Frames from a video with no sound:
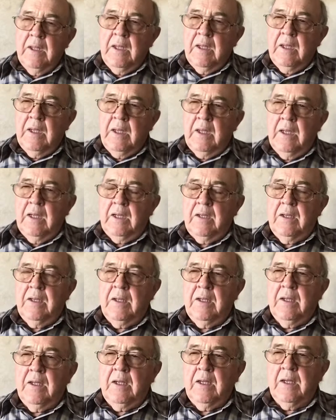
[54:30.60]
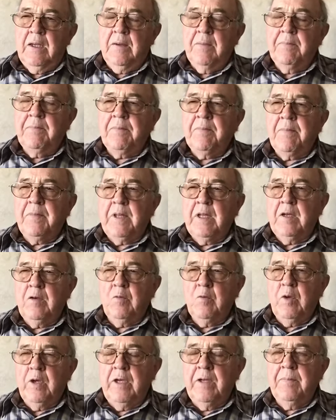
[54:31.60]
and then
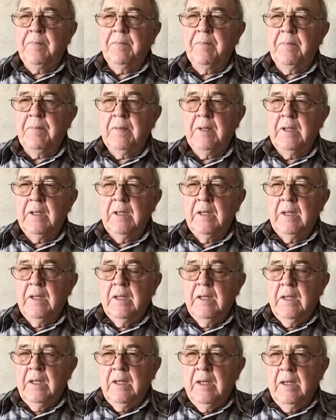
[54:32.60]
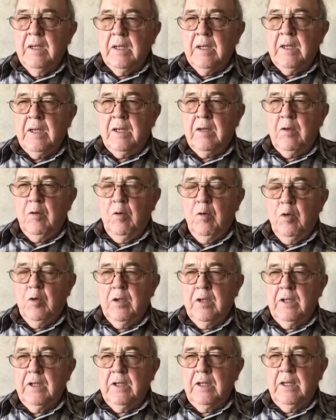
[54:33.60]
we cut a hole
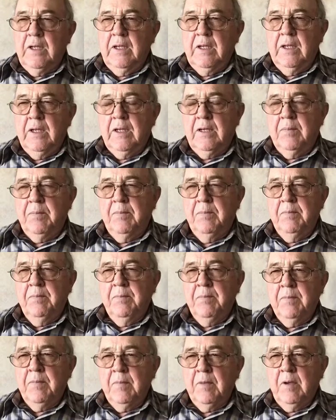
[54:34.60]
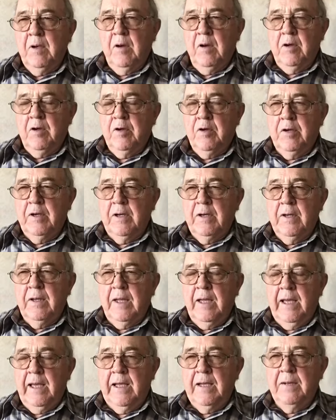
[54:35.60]
in the agar and
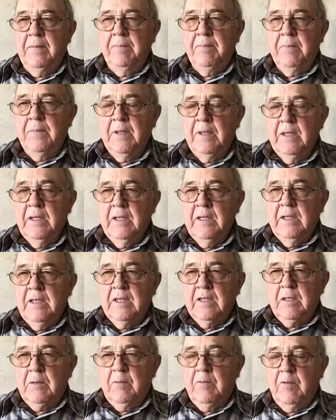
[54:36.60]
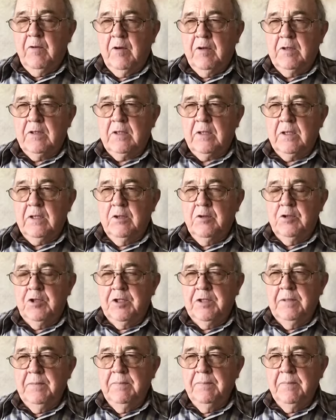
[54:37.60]
add some of our
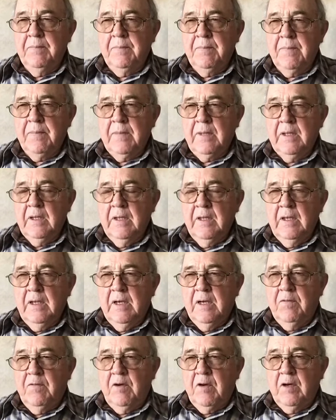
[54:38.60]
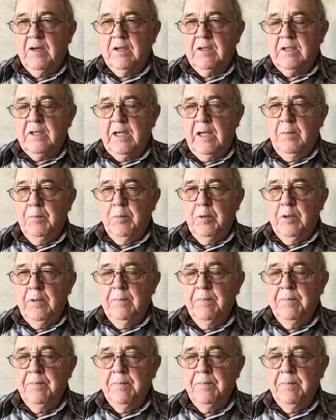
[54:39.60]
solution of our sample,